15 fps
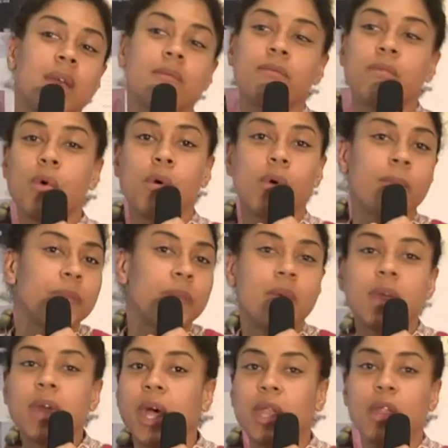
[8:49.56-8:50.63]
for
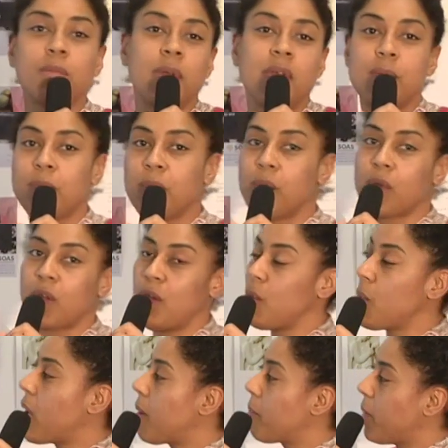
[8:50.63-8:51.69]
coloured people who
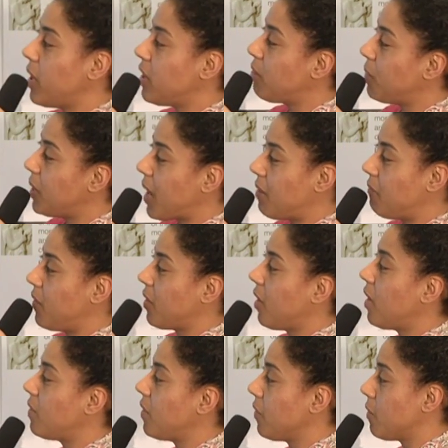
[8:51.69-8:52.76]
might have been
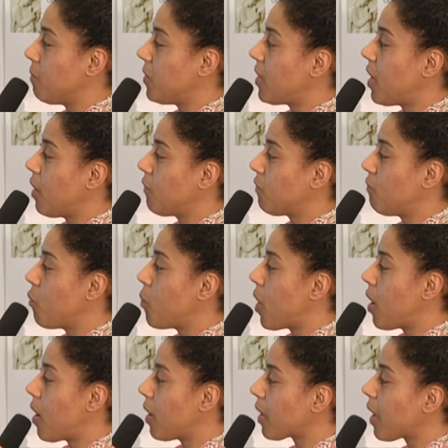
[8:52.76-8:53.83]
advertising themselves for
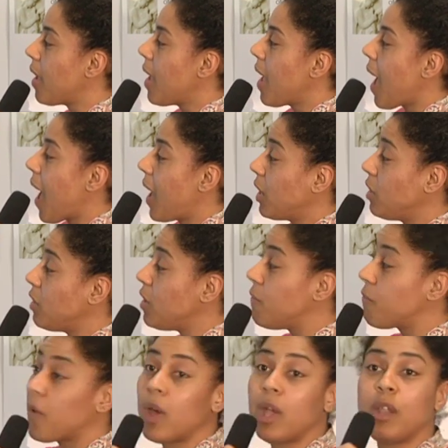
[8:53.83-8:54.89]
work. And you
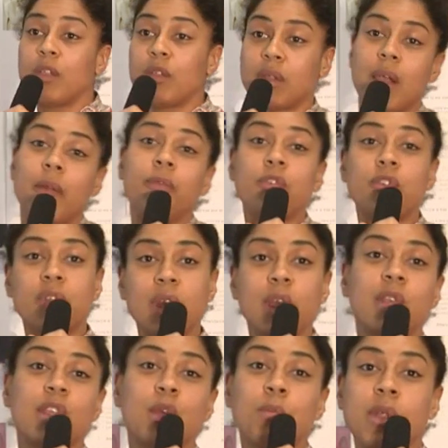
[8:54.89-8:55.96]
find interesting
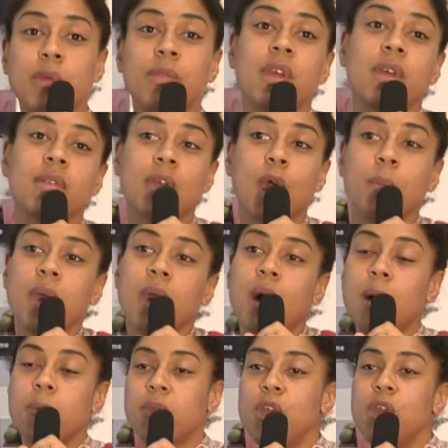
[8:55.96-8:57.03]
similar things coming
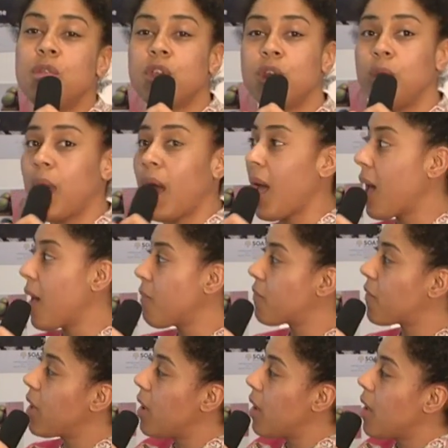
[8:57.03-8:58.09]
up, that you do
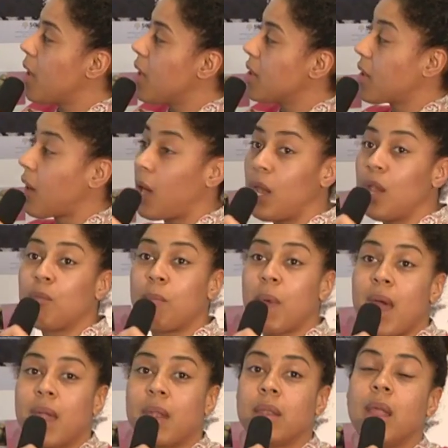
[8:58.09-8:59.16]
have coloured
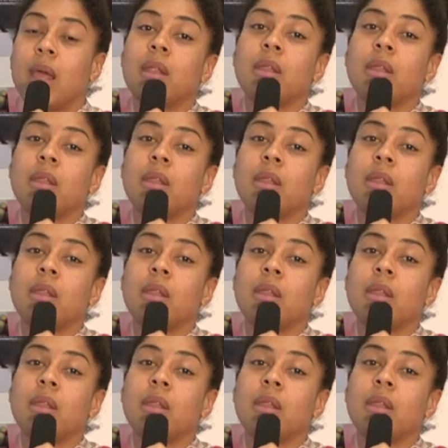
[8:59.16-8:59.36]
men and